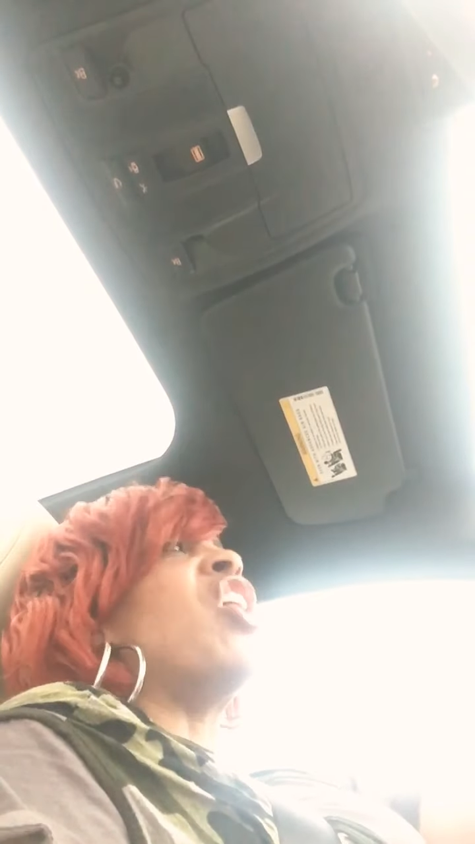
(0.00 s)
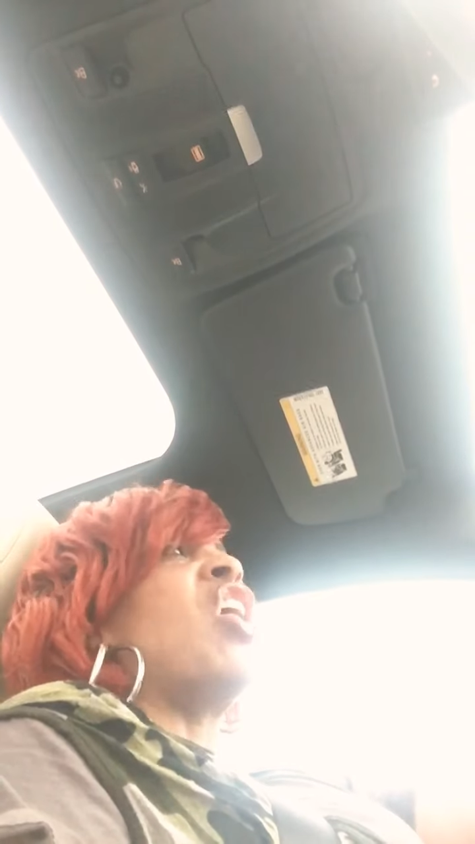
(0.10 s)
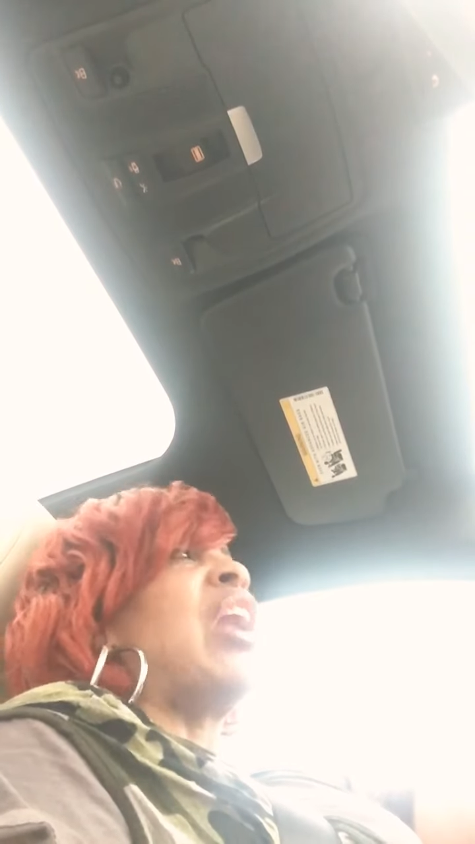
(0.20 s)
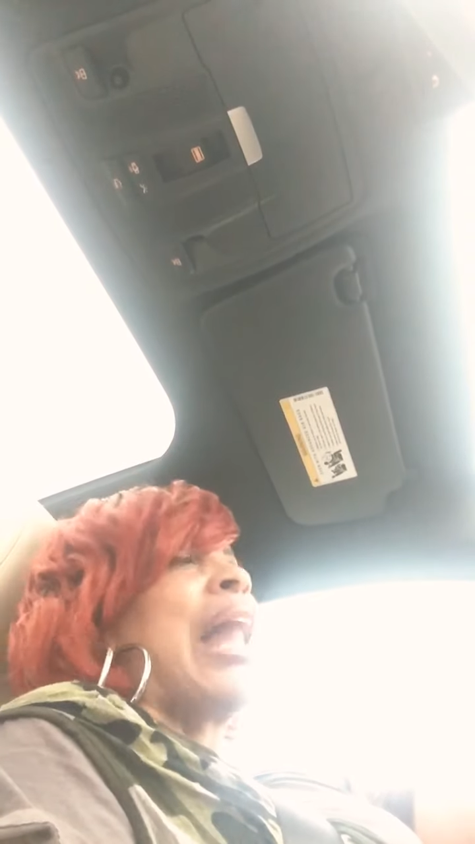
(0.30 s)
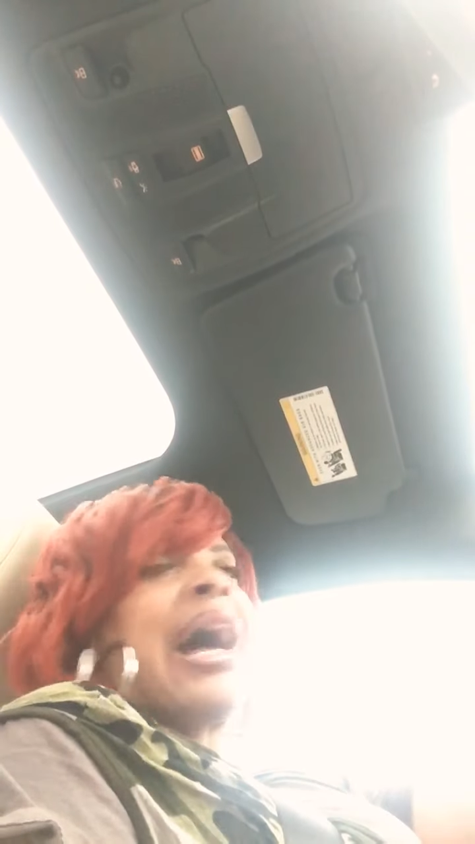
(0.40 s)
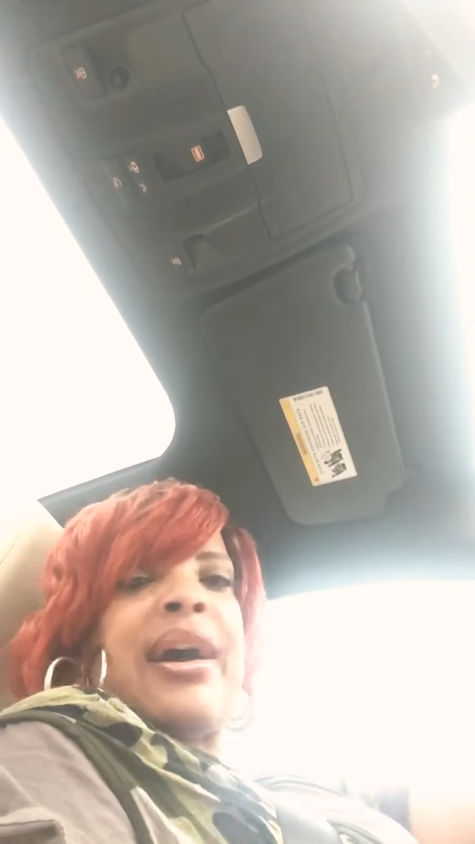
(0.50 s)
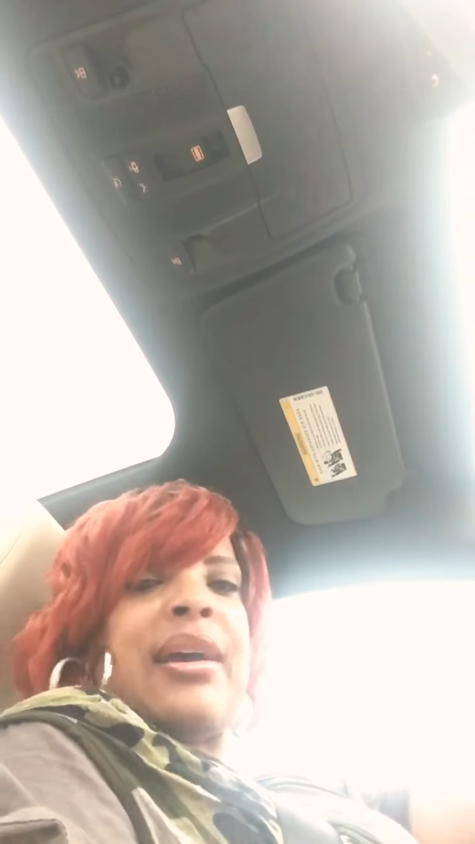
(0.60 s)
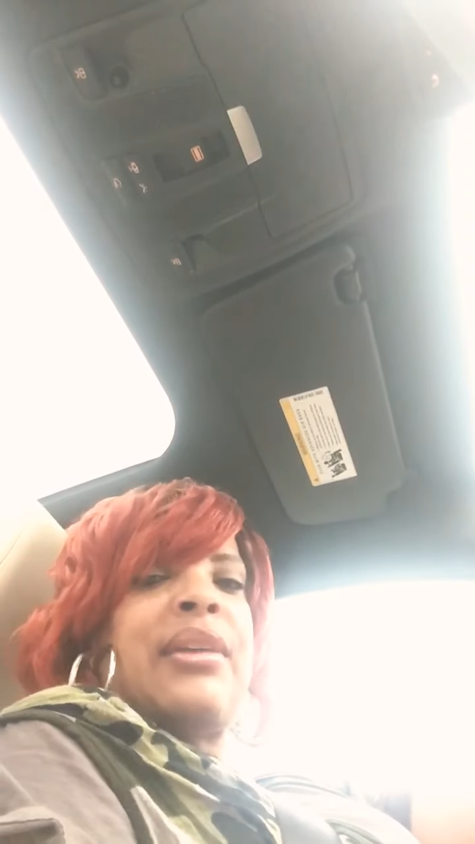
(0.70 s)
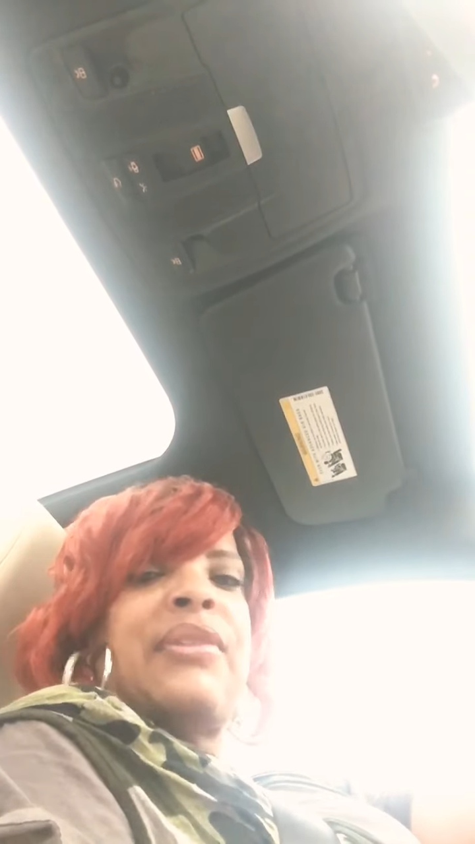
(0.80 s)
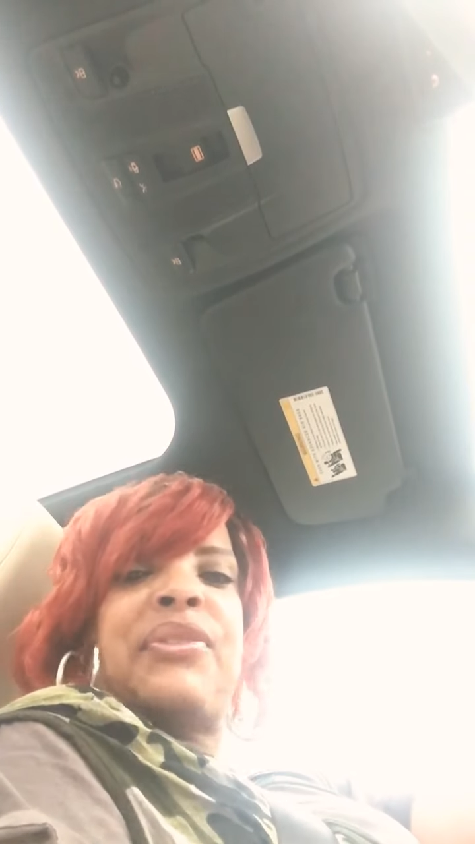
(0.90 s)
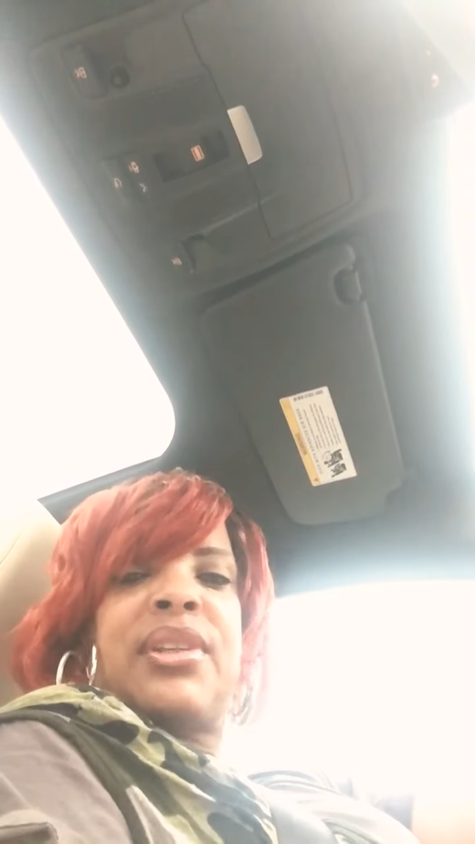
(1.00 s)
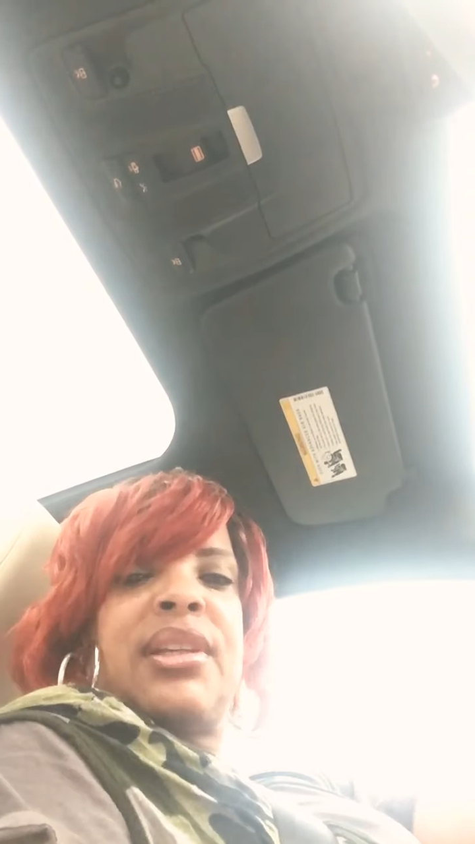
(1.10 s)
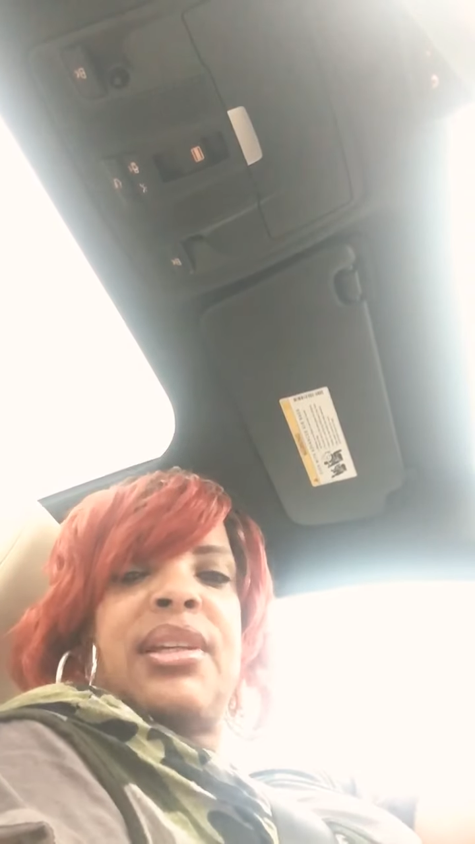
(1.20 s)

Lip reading: their lives.